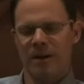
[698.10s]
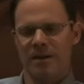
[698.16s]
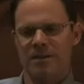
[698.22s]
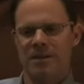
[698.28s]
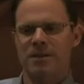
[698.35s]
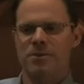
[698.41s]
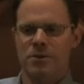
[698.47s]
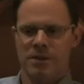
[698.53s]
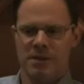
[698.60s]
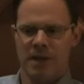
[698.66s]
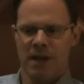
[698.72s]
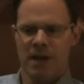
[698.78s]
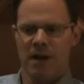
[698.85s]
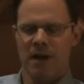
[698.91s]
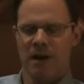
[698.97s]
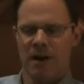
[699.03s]
it's
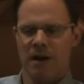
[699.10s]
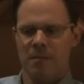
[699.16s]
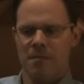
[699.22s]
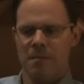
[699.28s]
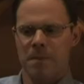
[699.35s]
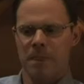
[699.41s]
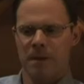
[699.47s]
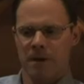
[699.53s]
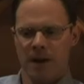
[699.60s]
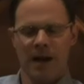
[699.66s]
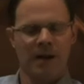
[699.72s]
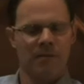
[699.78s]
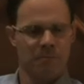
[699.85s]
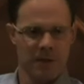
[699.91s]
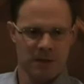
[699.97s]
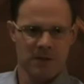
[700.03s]
interesting. Um, there
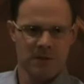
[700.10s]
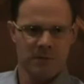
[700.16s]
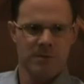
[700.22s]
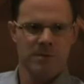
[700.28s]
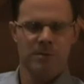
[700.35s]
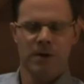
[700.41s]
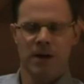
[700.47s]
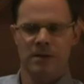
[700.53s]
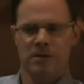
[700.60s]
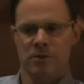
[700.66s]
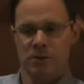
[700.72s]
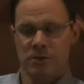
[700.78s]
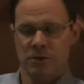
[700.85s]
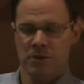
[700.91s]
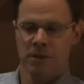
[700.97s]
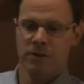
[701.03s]
have been some surprises.
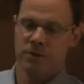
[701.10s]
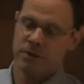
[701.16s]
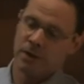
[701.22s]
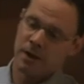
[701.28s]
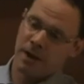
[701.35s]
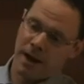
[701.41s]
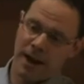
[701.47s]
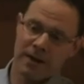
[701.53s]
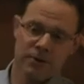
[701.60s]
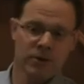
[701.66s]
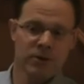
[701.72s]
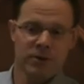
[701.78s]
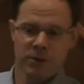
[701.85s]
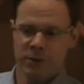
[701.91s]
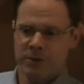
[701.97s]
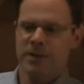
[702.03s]
There's there's
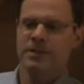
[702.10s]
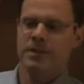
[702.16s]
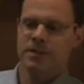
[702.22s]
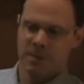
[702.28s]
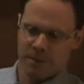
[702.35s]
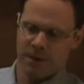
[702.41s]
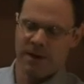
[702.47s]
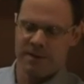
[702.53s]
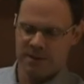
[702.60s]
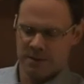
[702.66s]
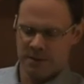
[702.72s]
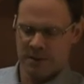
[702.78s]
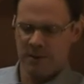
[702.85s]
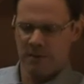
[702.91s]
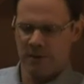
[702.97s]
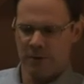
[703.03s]
actually two sets of
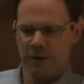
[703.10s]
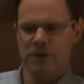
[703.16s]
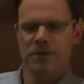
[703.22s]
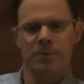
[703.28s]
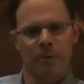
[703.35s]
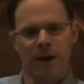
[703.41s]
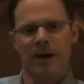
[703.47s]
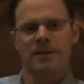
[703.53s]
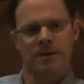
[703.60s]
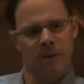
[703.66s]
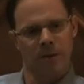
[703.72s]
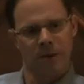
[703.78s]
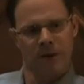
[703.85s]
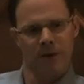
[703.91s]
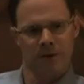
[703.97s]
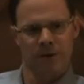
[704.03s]
surprises. The, the first surprise
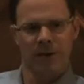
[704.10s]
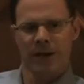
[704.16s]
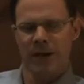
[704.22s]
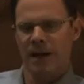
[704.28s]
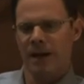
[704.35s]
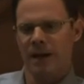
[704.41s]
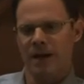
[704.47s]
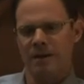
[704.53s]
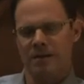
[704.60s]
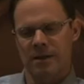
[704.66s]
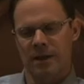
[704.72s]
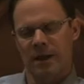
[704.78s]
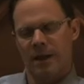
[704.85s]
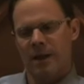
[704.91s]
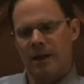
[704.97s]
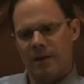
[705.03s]
that we usually get is
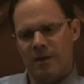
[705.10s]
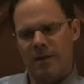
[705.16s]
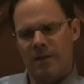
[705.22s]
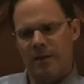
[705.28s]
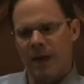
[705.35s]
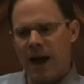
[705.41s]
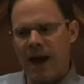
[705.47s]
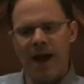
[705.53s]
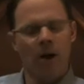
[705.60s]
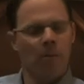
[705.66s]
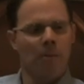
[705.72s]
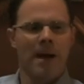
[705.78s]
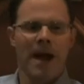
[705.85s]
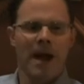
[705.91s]
how